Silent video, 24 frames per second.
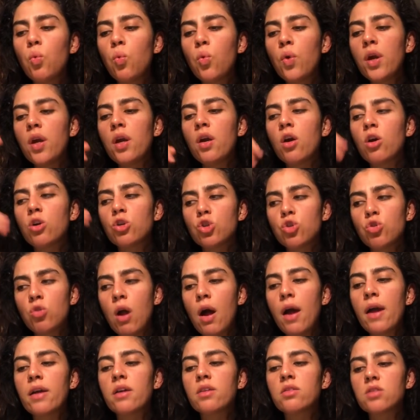we are
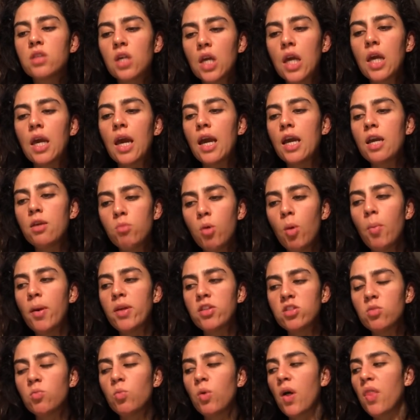trying to gain
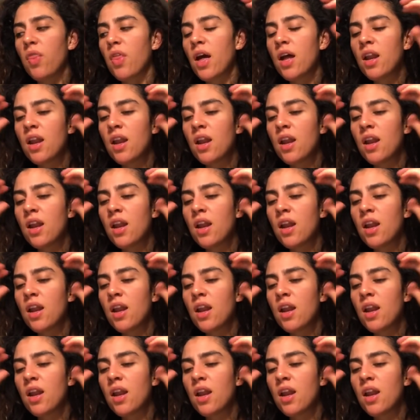momentum with.